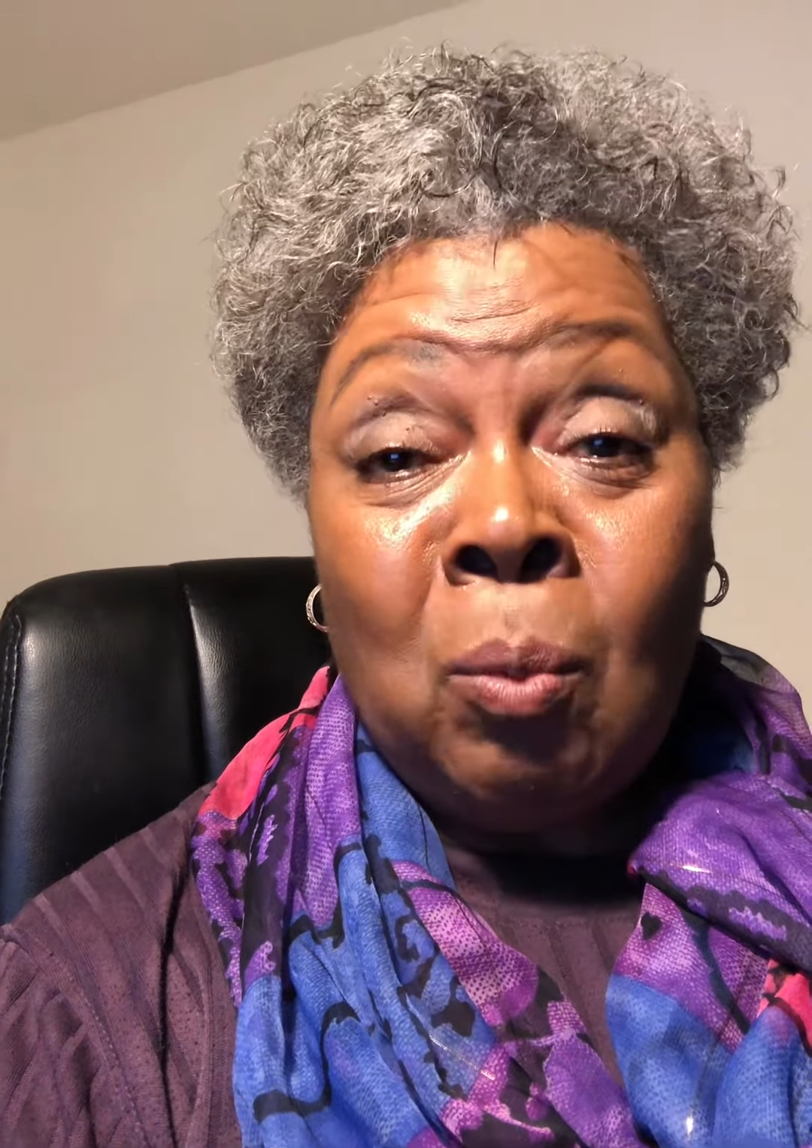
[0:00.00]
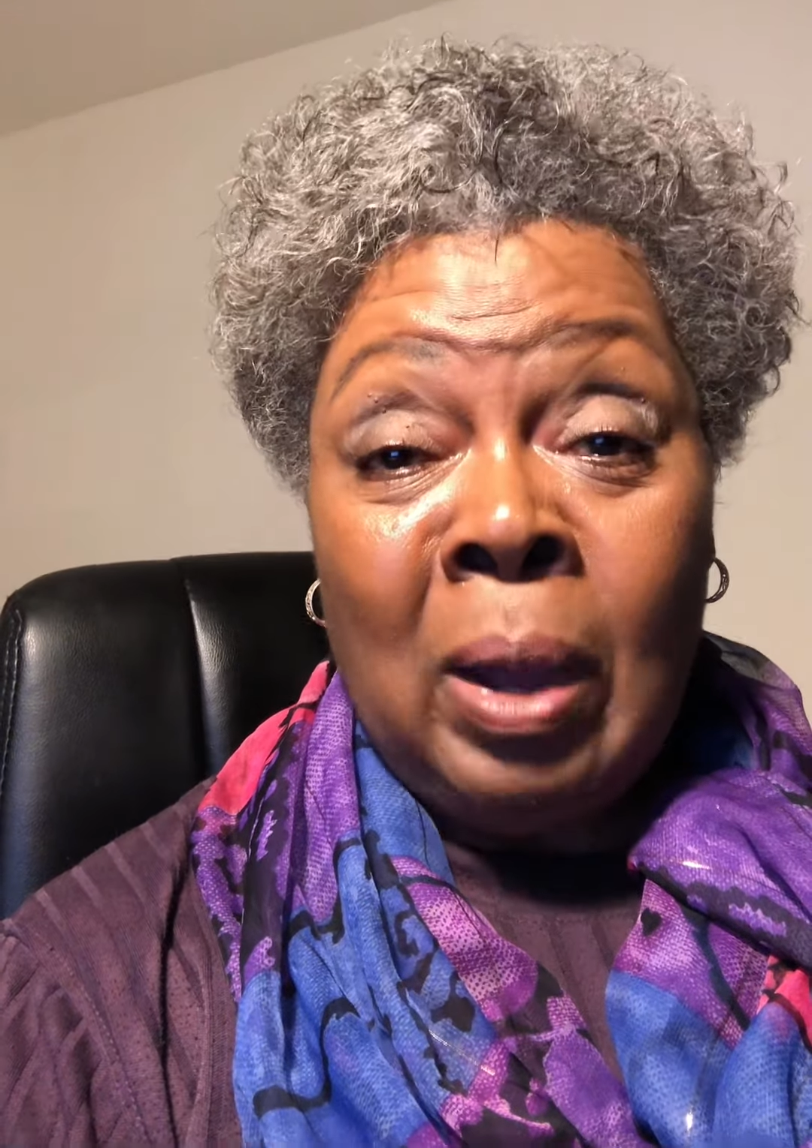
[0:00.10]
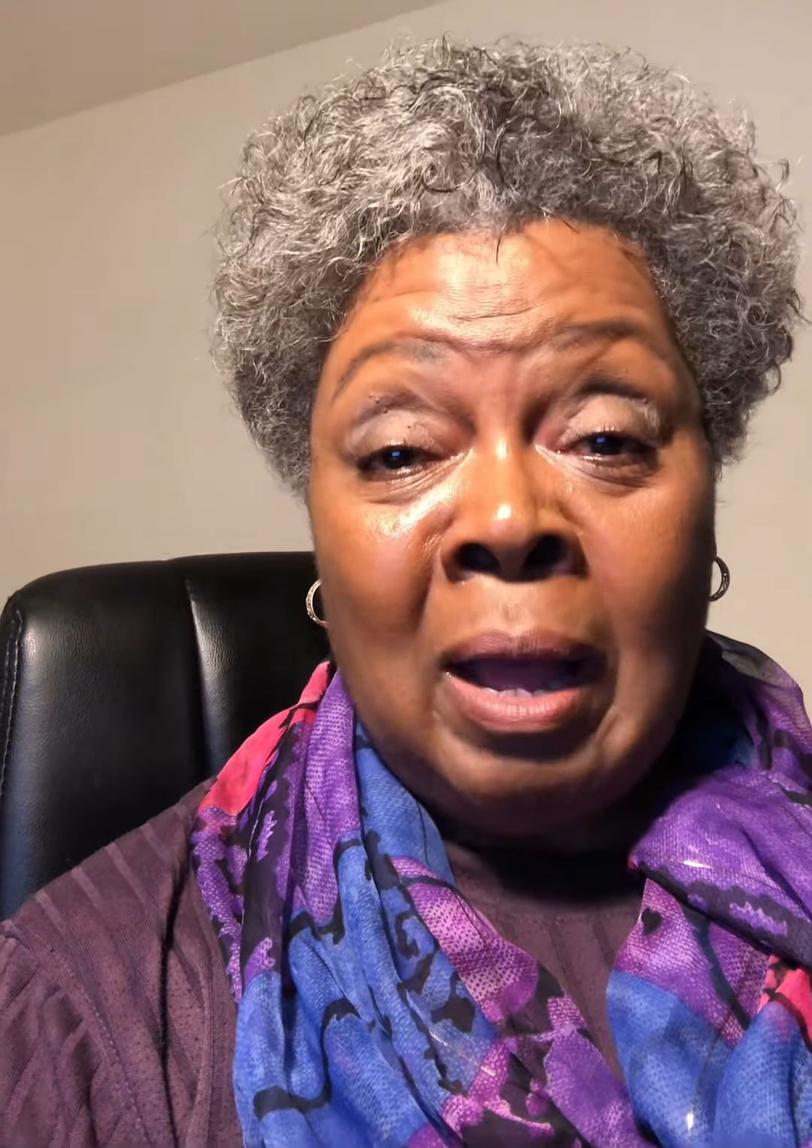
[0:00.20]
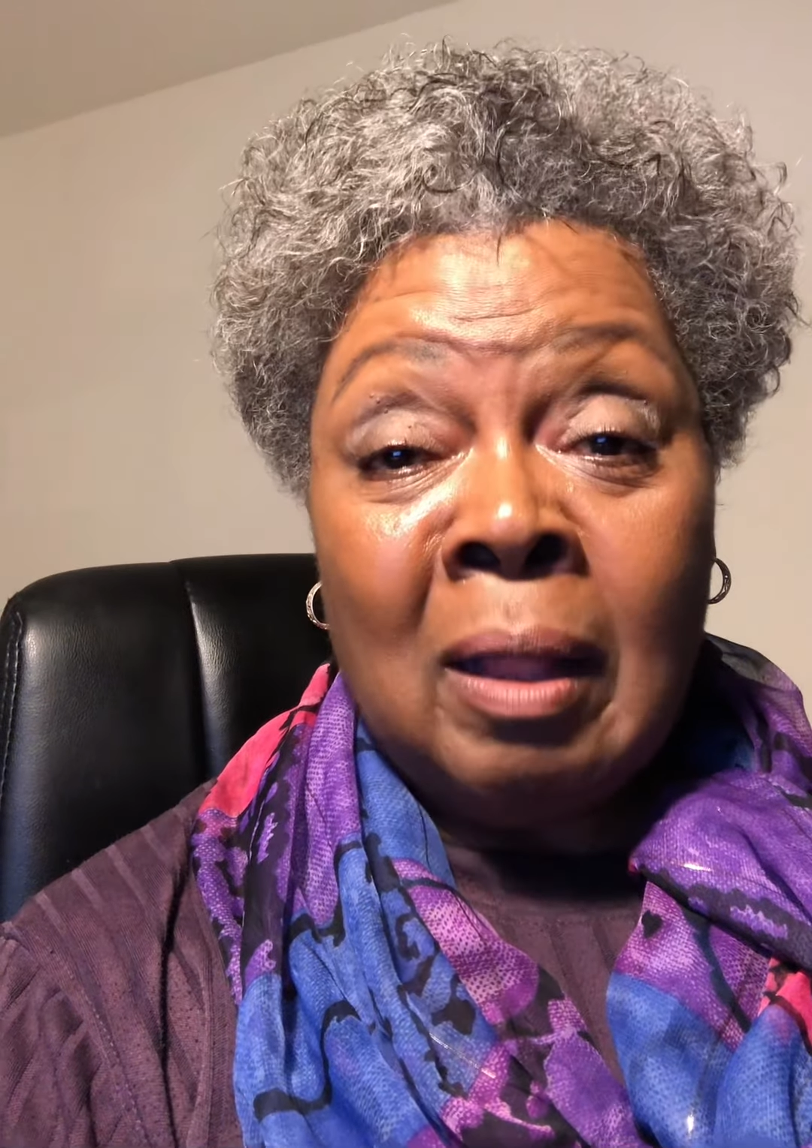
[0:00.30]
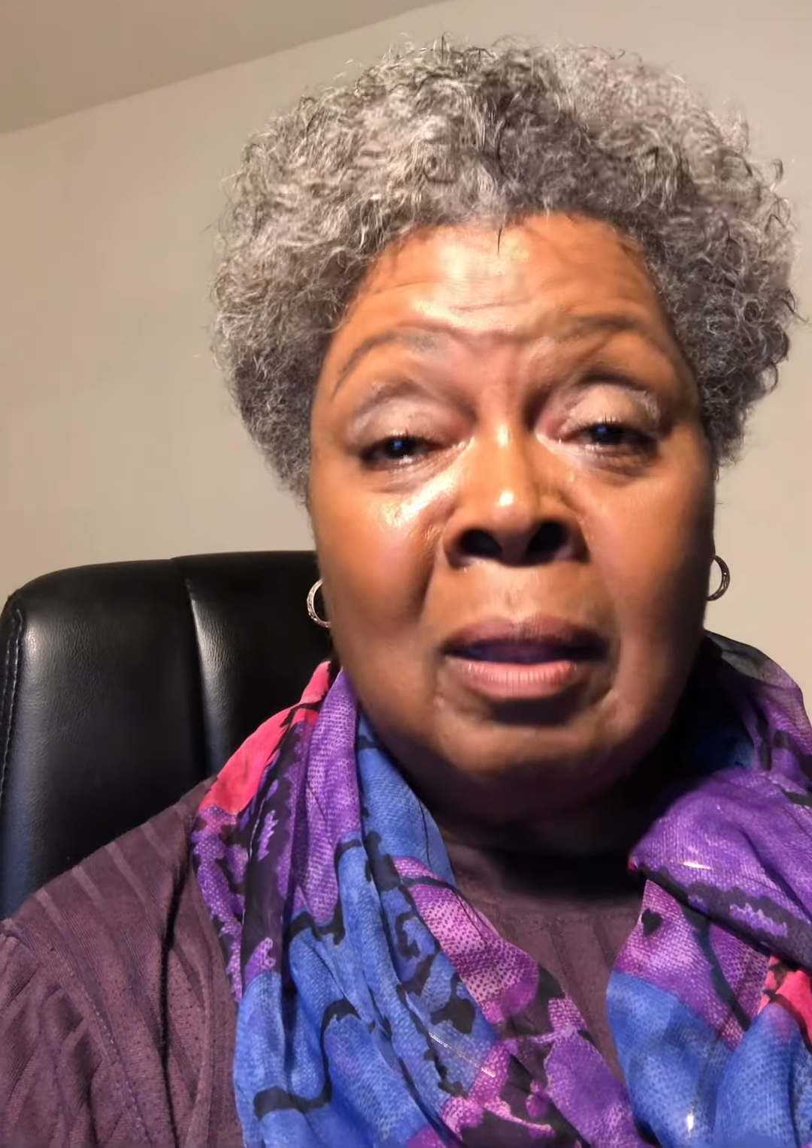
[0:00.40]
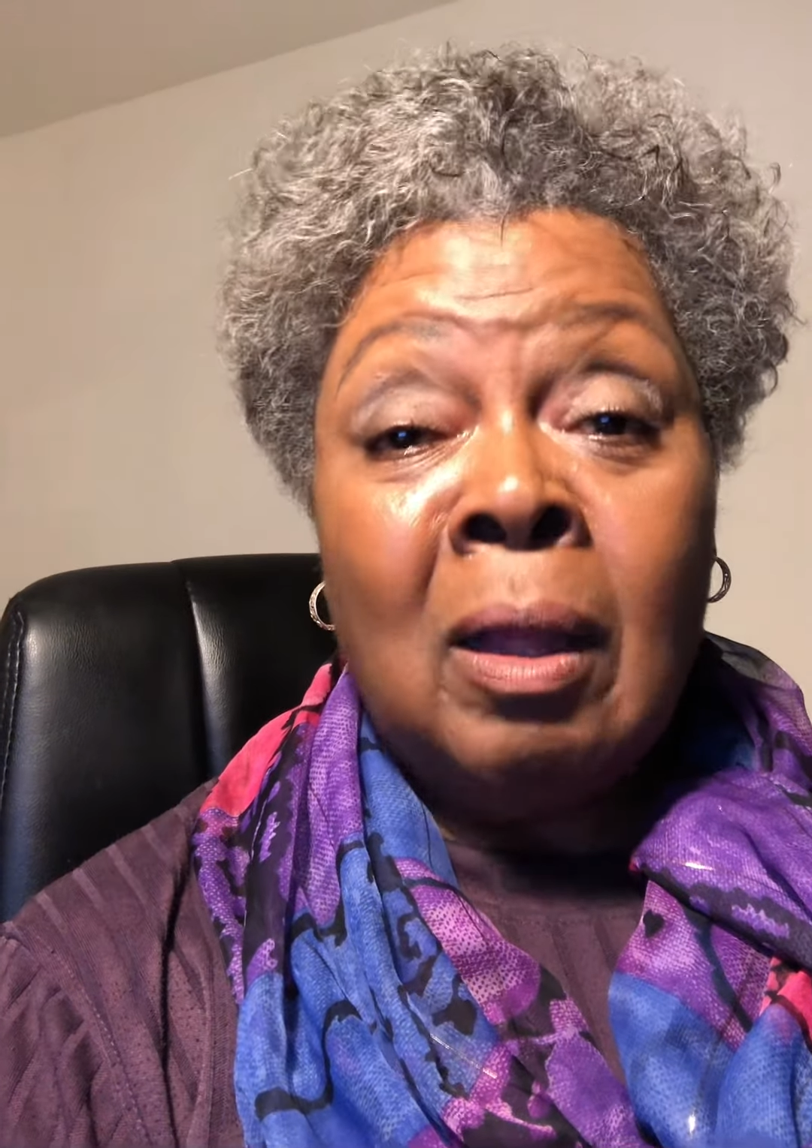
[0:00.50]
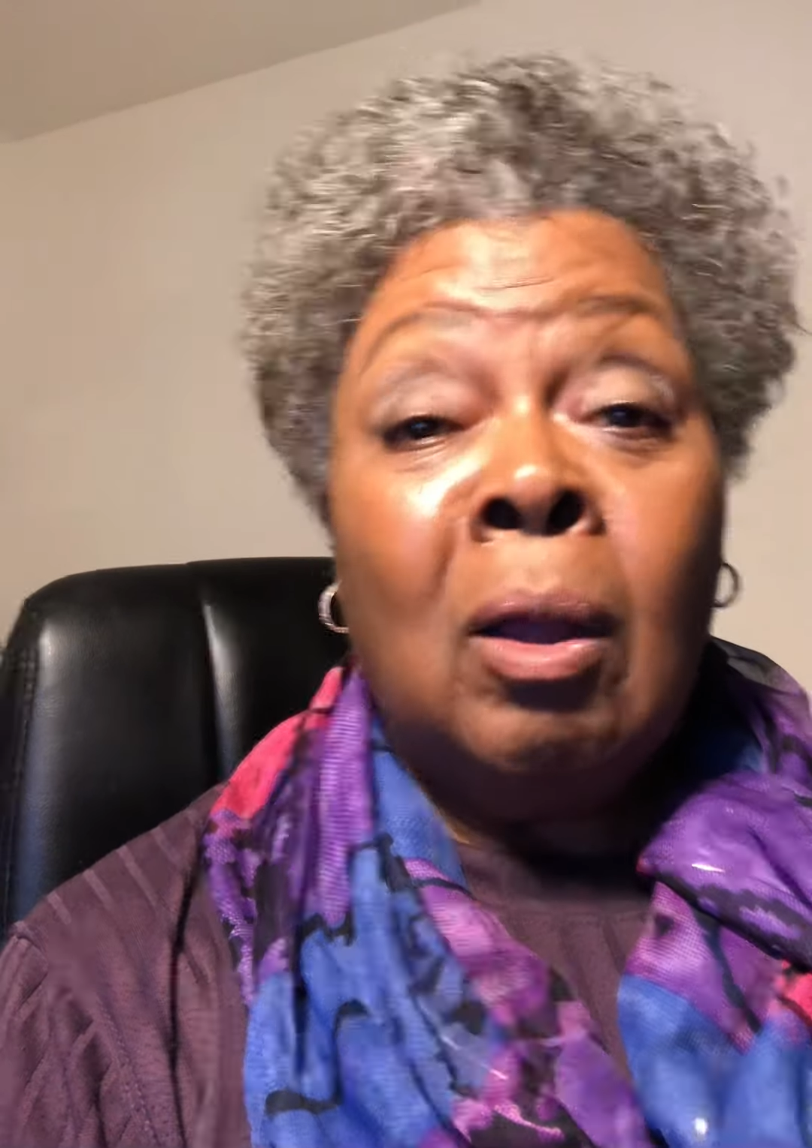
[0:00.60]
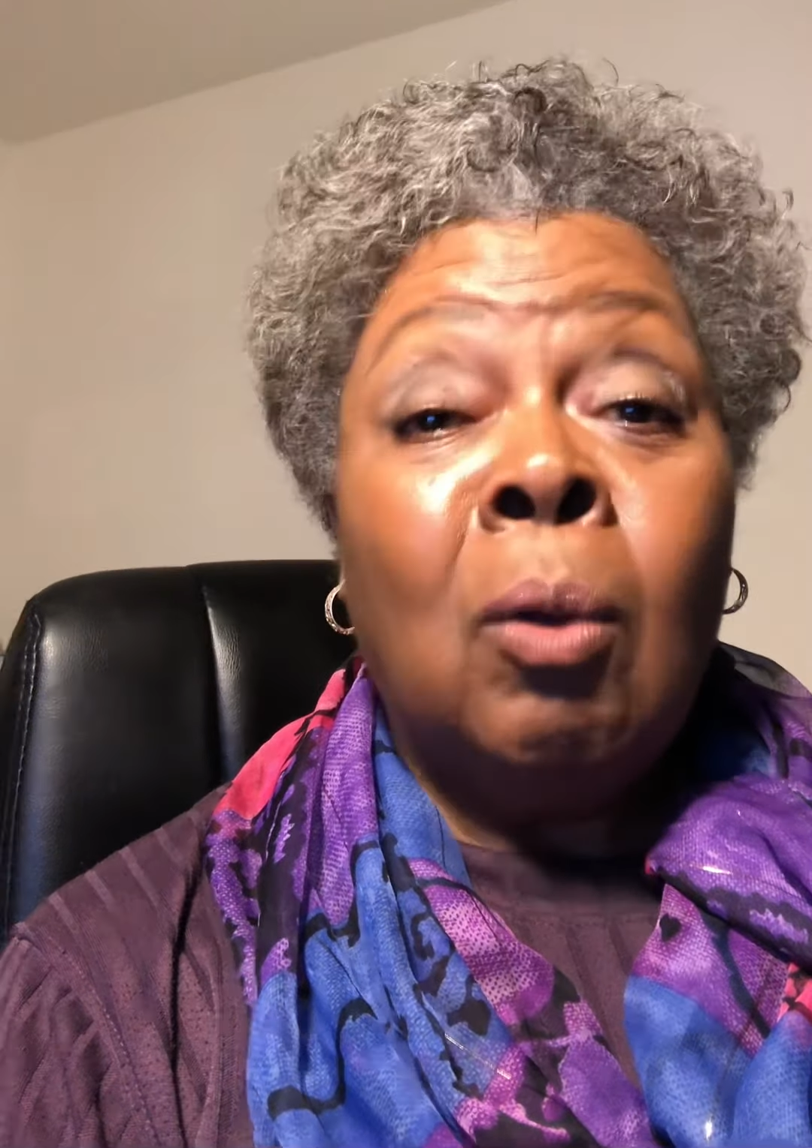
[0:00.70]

well